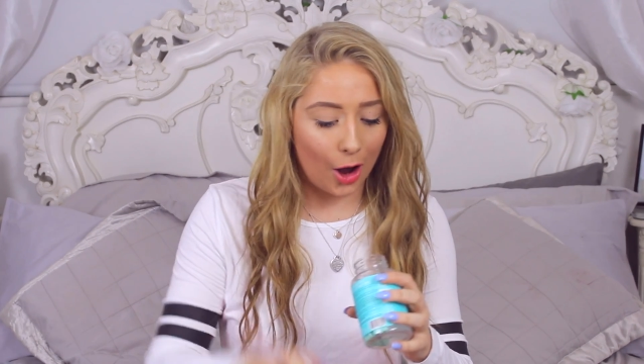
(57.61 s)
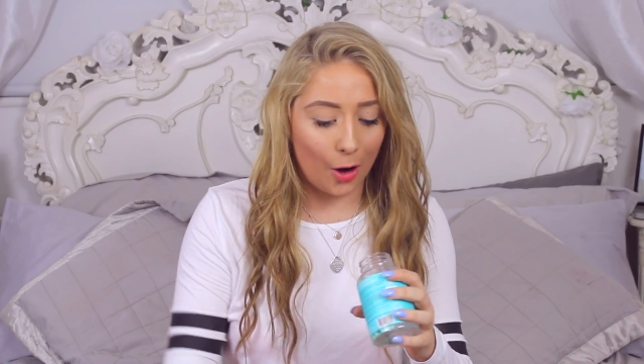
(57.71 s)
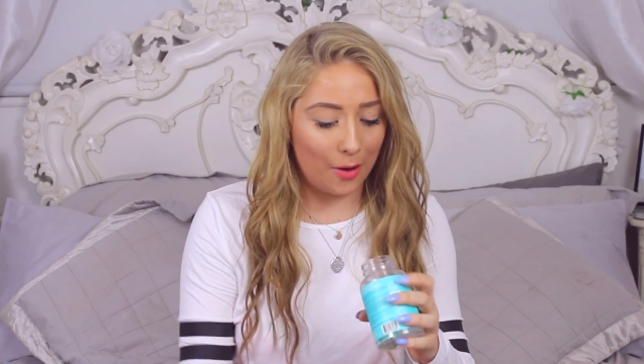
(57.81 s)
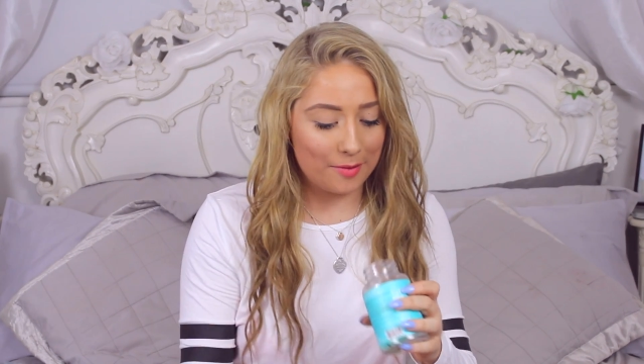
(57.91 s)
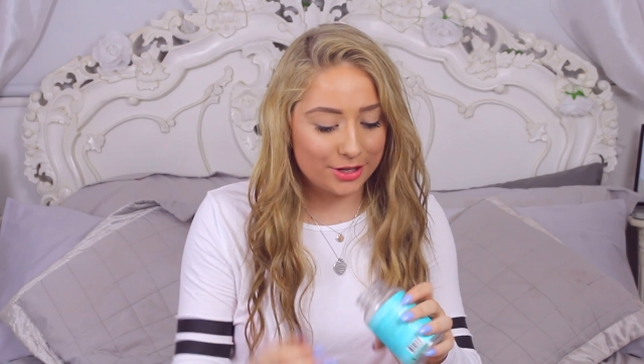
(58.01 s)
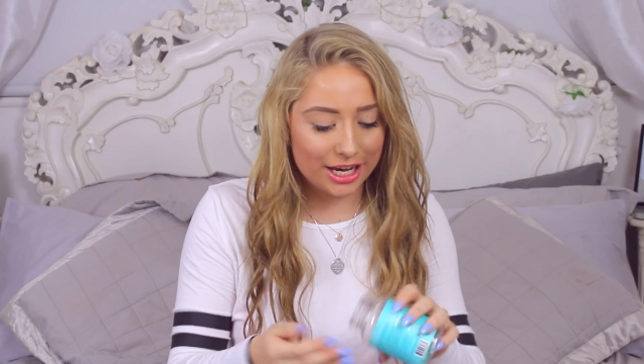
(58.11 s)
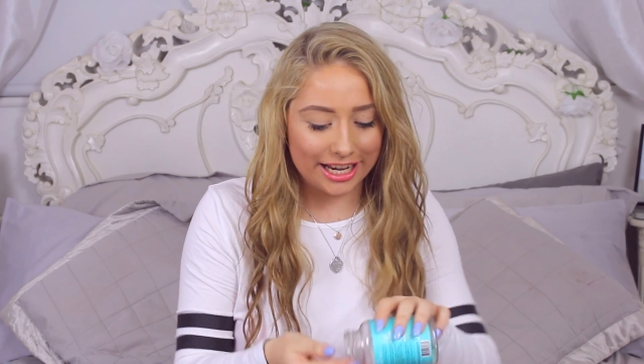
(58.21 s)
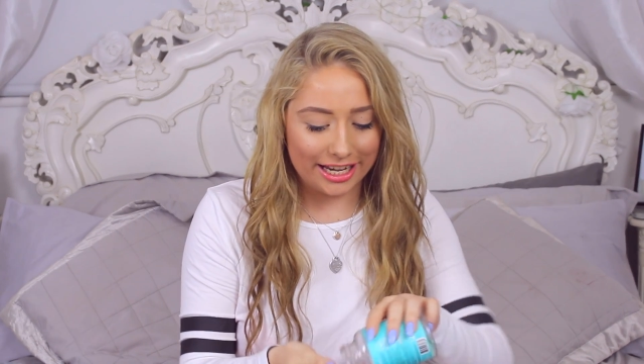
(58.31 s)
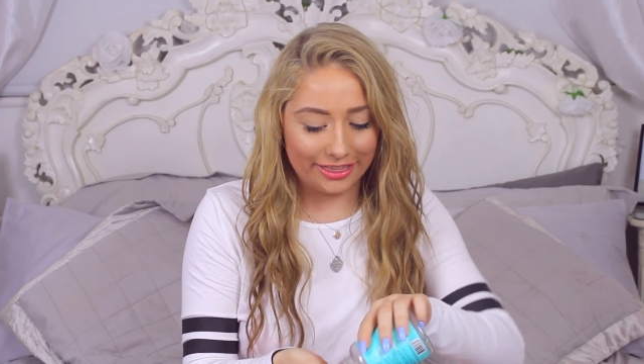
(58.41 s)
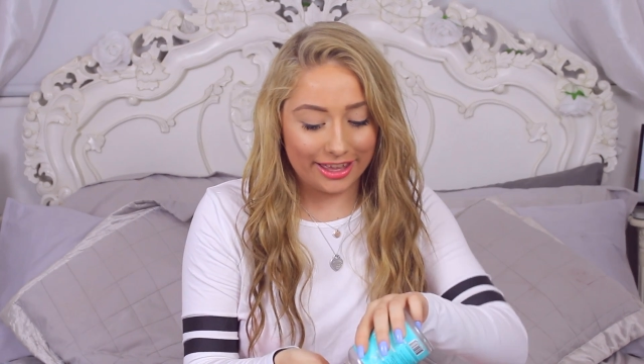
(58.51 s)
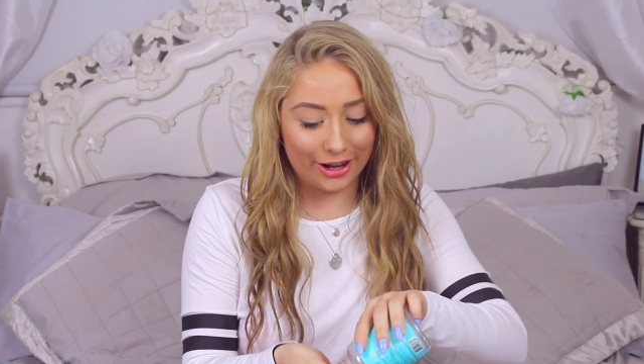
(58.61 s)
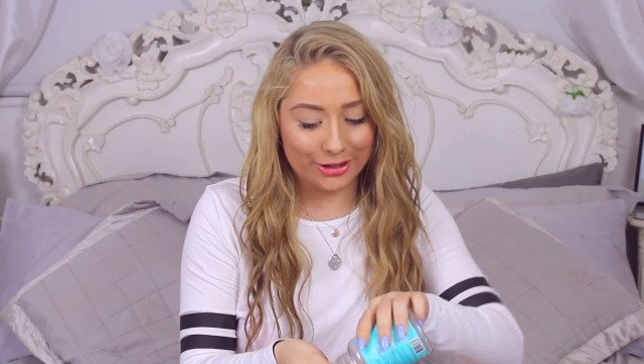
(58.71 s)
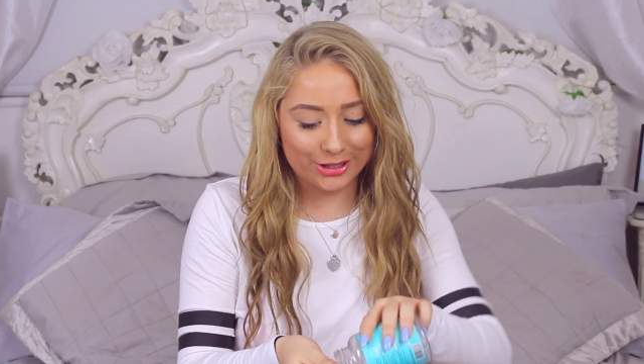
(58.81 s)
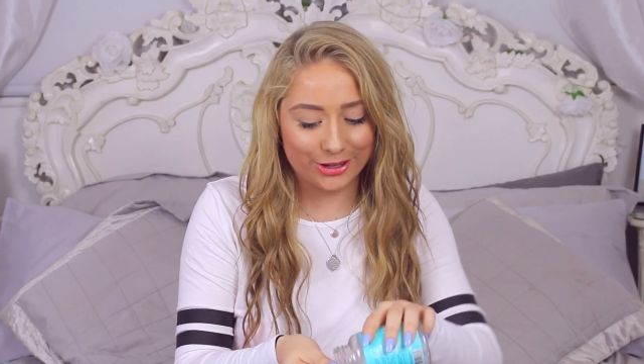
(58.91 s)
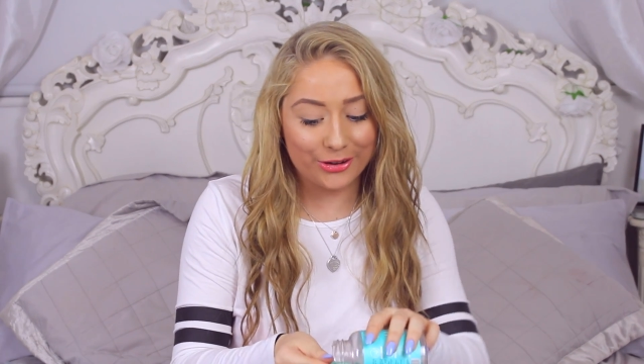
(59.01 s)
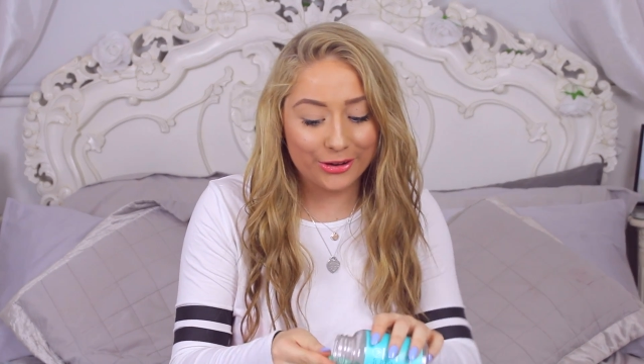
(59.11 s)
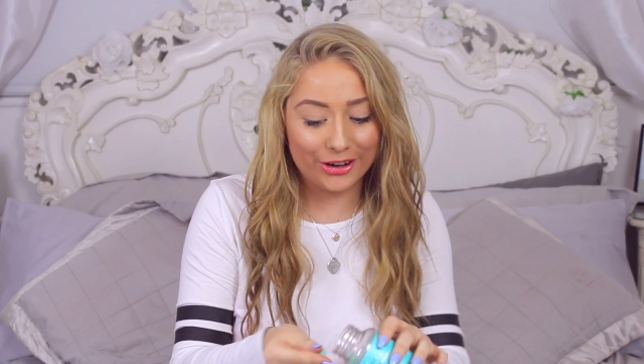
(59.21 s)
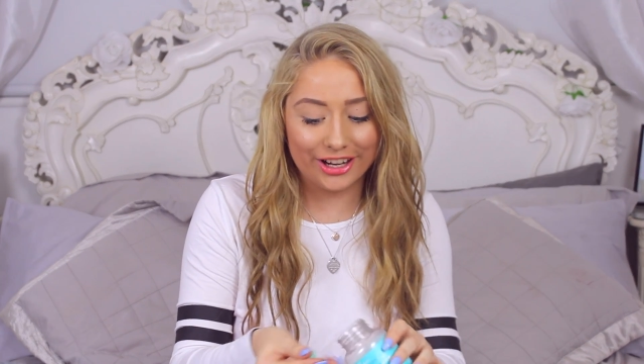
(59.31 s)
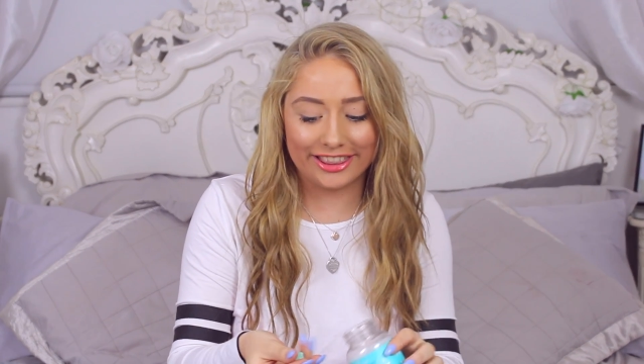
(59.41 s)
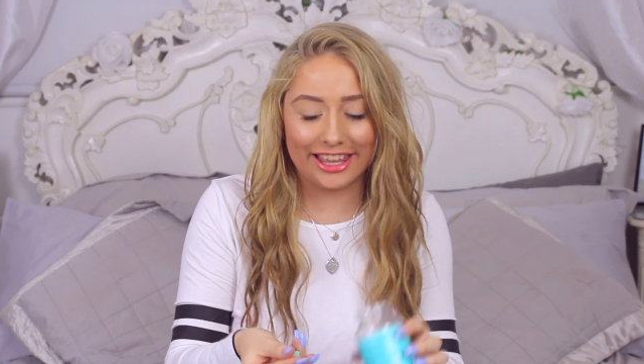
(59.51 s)
OMG, they are so
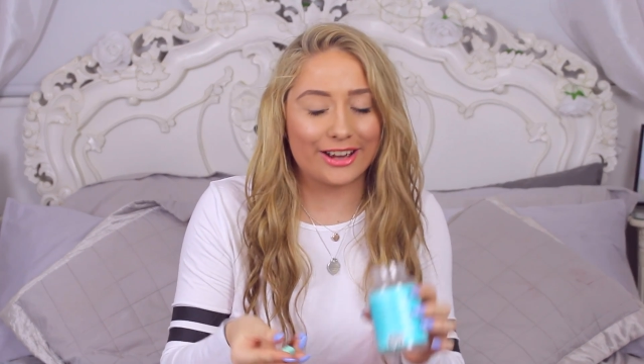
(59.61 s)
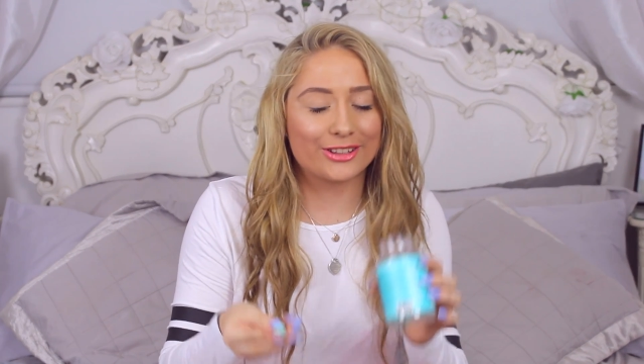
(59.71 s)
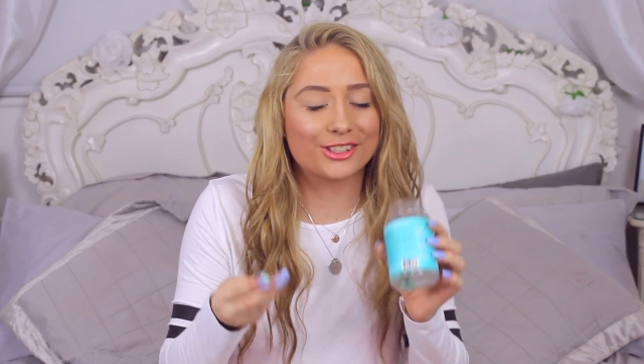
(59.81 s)
good. They are